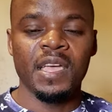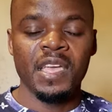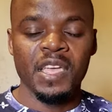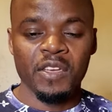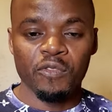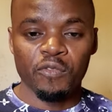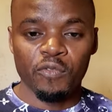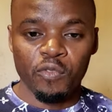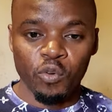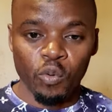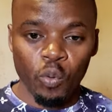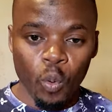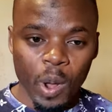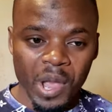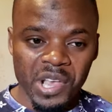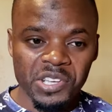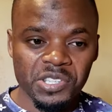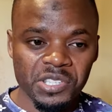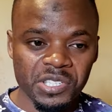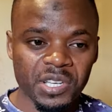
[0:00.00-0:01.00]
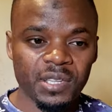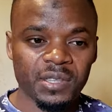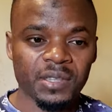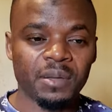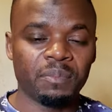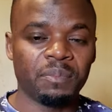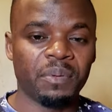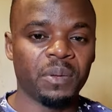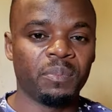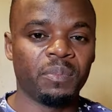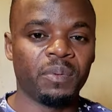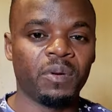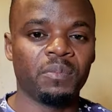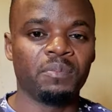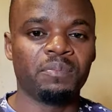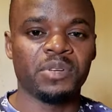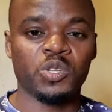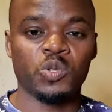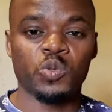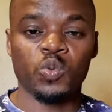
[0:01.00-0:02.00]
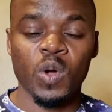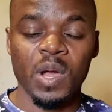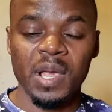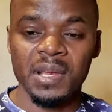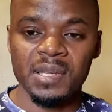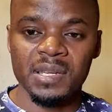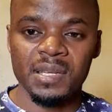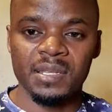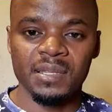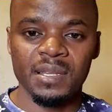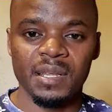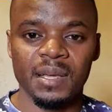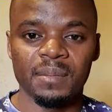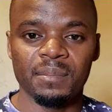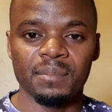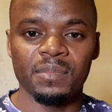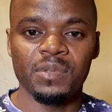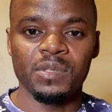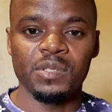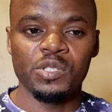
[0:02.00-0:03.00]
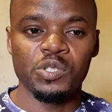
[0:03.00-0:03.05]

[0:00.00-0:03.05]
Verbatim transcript: influencing the people, persuading them